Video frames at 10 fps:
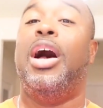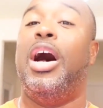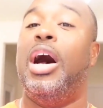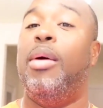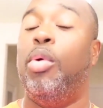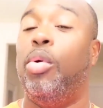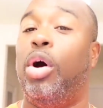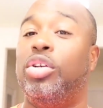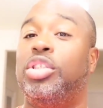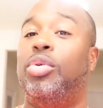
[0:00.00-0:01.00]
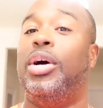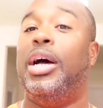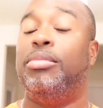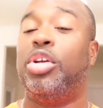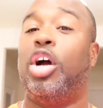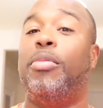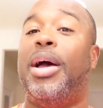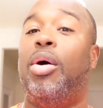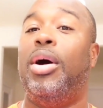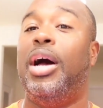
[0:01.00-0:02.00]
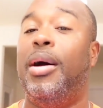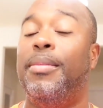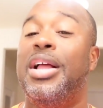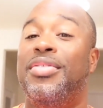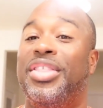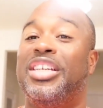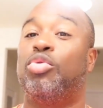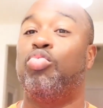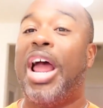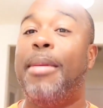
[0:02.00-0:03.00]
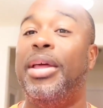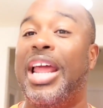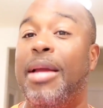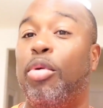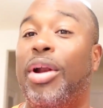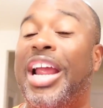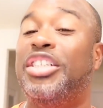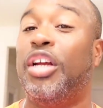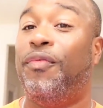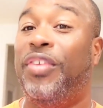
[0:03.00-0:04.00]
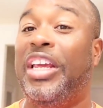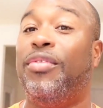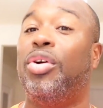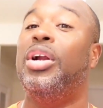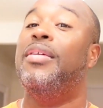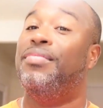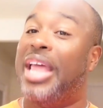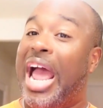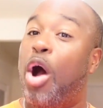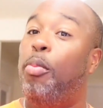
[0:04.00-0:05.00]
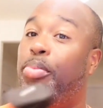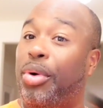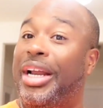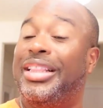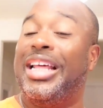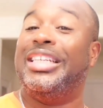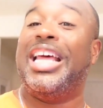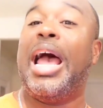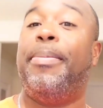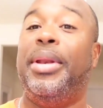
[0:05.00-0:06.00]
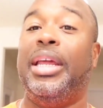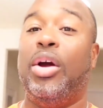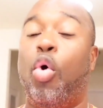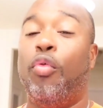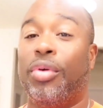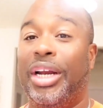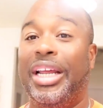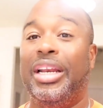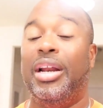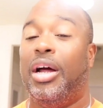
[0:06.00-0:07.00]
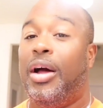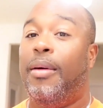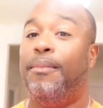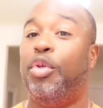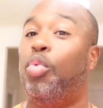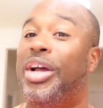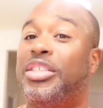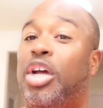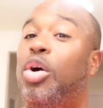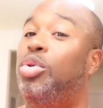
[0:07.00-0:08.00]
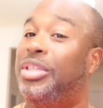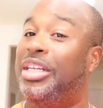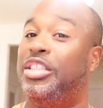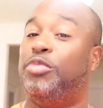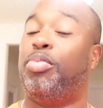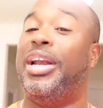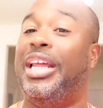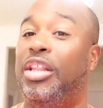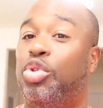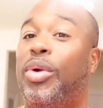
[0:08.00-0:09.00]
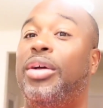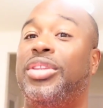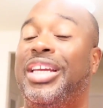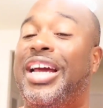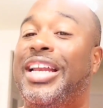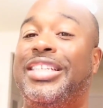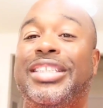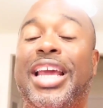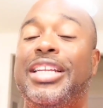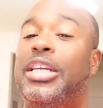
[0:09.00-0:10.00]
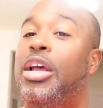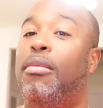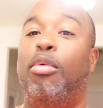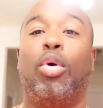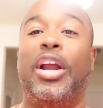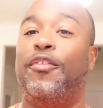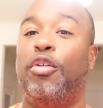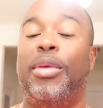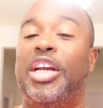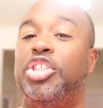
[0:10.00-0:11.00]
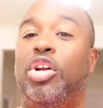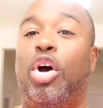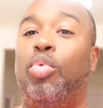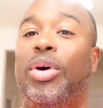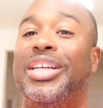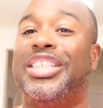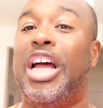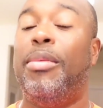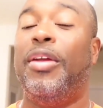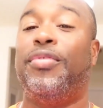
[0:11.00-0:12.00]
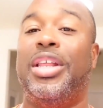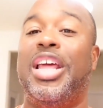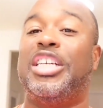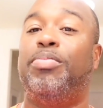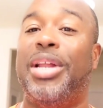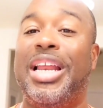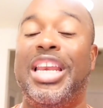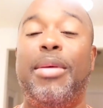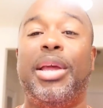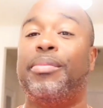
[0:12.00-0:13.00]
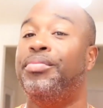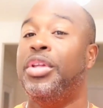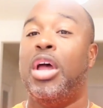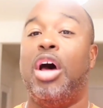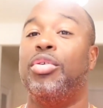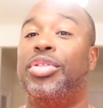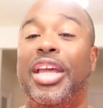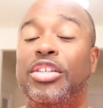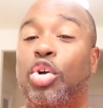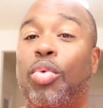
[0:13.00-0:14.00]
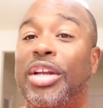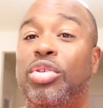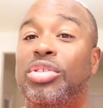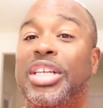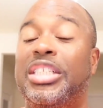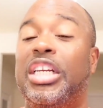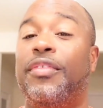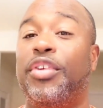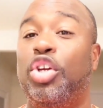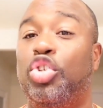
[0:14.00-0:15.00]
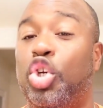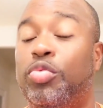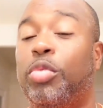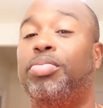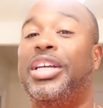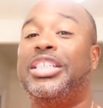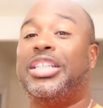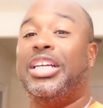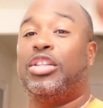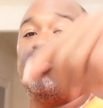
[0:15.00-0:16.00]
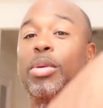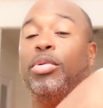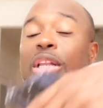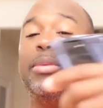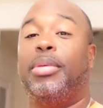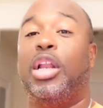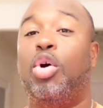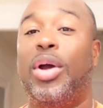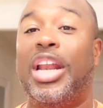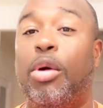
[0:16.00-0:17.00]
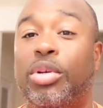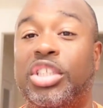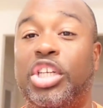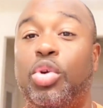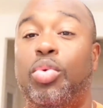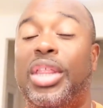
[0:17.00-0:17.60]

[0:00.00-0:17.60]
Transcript: Um, we will also um, talk about um, this rabbit hemorrhagic fever outbreak that is happening over in um, the west coast and spreading throughout the united states more information on what is coming for the next pandemic other things are way too sensitive for youtube so please click the rumble link below and i will see you